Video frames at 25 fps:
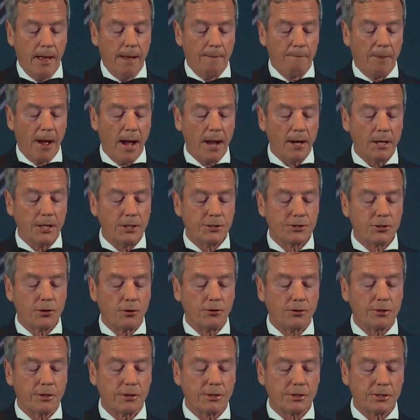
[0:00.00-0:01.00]
Partly
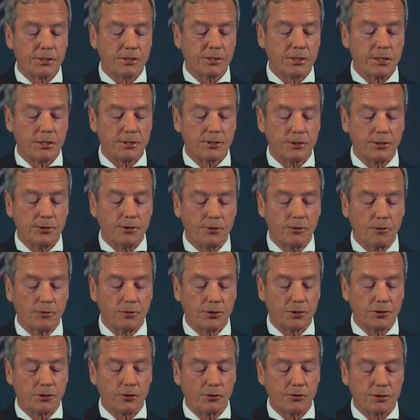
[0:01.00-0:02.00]
due to the decision to
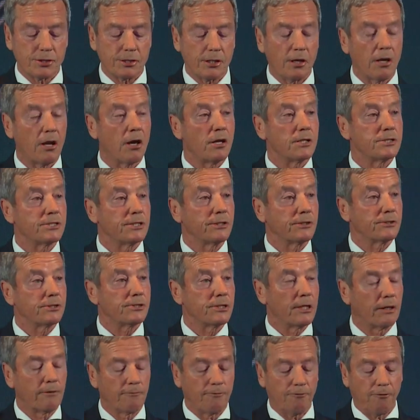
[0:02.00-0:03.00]
introduce a
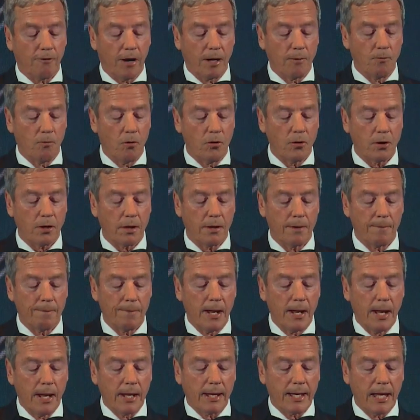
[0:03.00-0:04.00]
licensing framework,
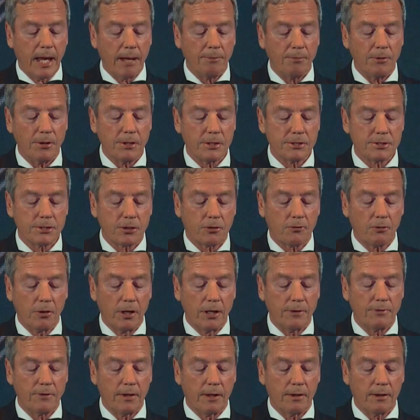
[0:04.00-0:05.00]
Cabinet has
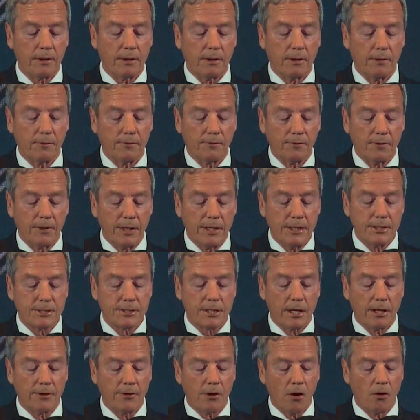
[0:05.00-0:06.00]
agreed that these
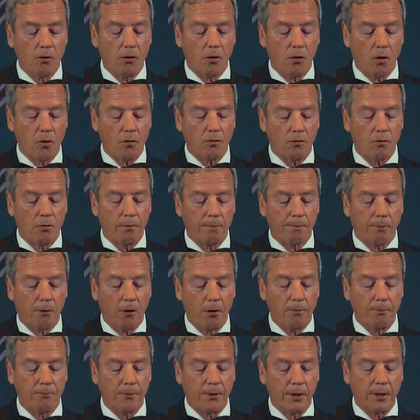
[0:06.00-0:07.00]
are no longer
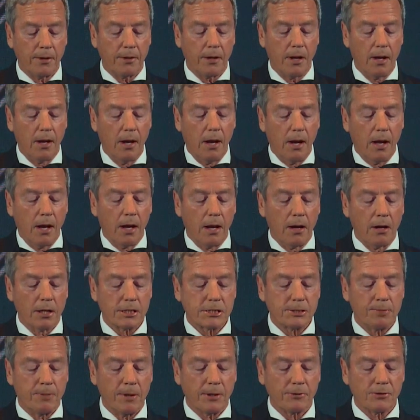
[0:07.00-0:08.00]
appropriate, and I
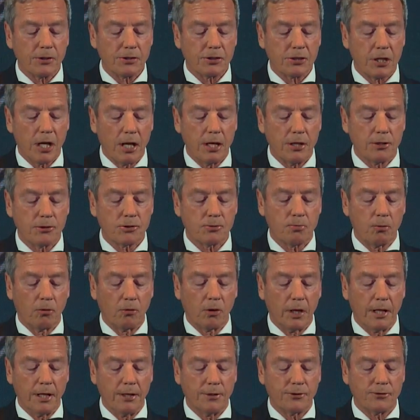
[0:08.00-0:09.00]
expect the change will
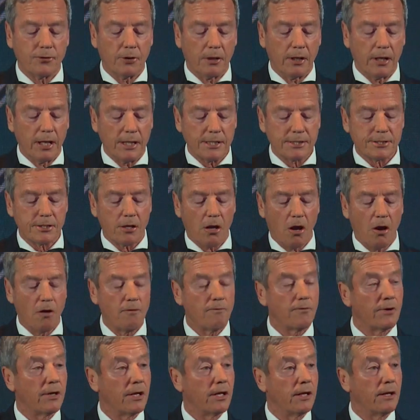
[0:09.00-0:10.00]
lead to less
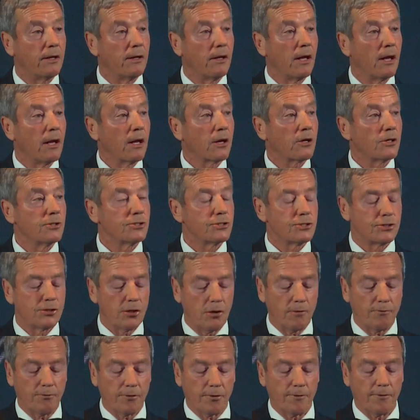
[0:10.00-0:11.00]
overly
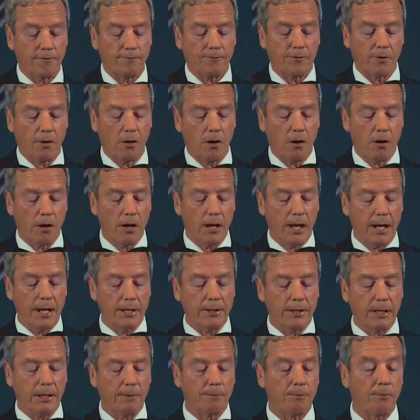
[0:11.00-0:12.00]
conservative
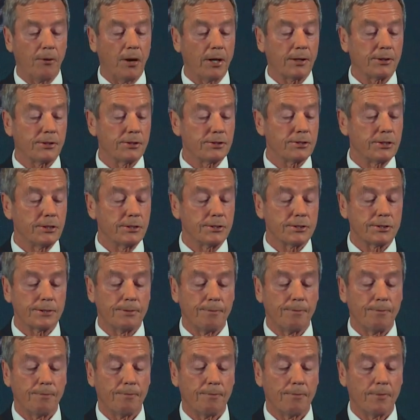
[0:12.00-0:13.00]
lending practices.
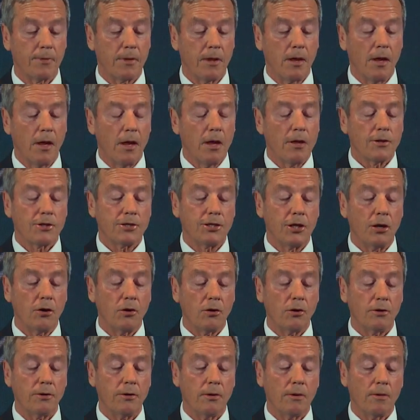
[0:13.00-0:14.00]

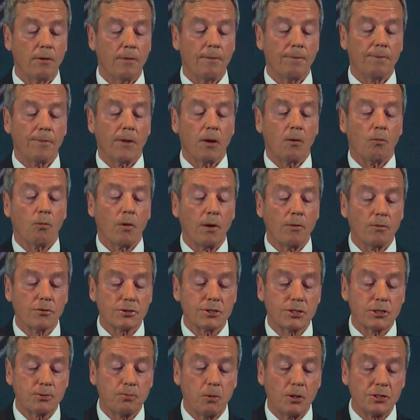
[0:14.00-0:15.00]
Third, we will
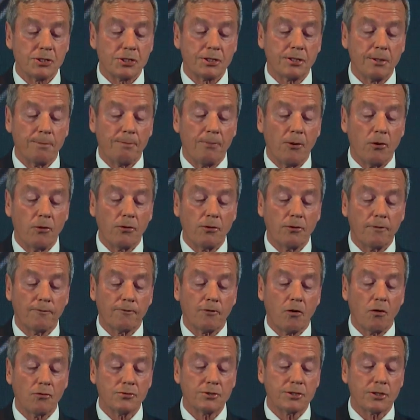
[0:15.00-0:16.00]
switch the burden of
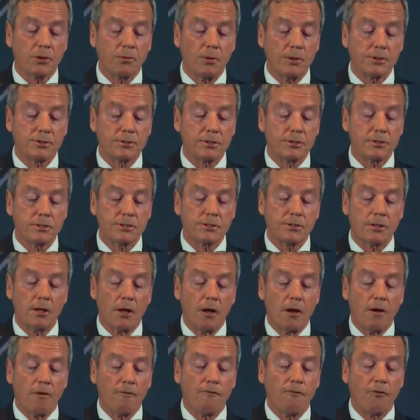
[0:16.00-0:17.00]
consequences
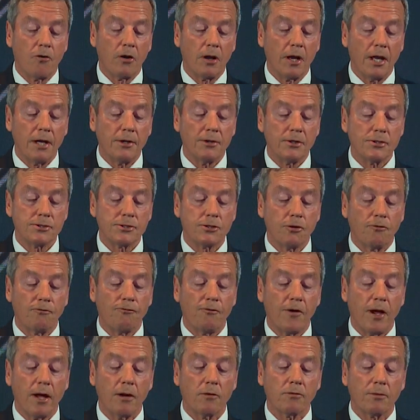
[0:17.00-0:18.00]
for lenders who
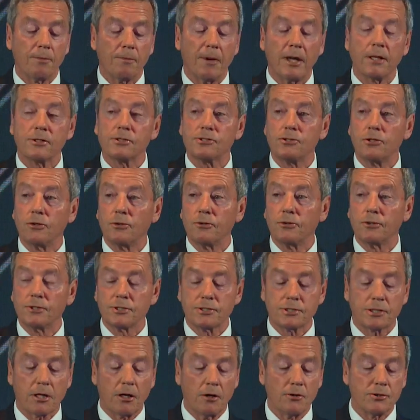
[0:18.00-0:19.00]
fail to make certain
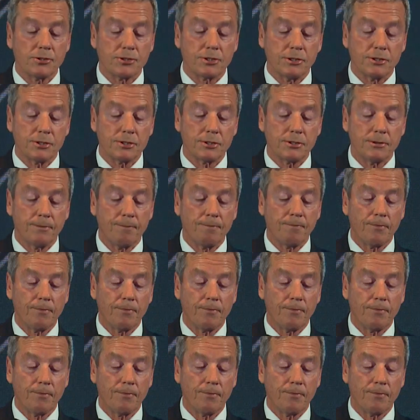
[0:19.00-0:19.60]
disclosures.